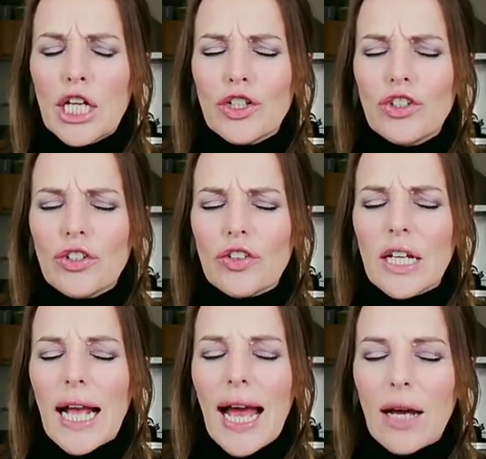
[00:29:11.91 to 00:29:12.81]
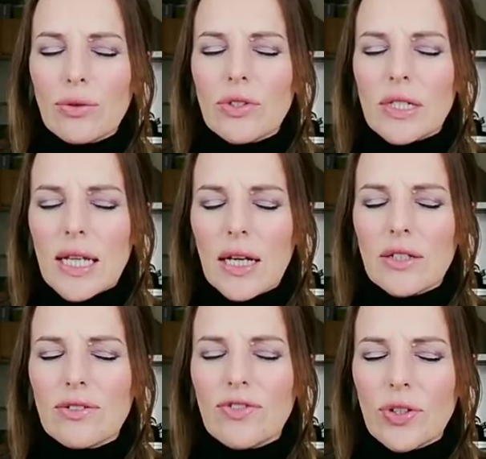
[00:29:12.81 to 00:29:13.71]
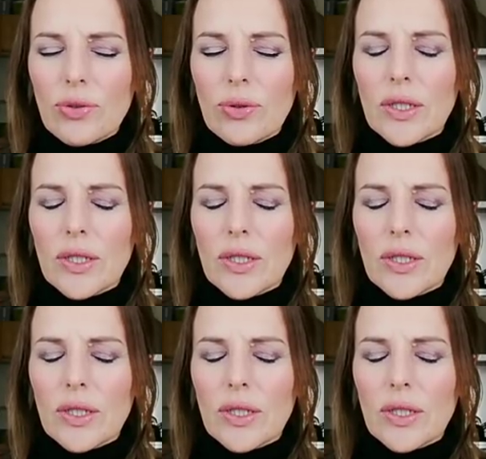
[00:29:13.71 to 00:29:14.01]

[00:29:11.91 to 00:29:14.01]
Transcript: Nothing outside of you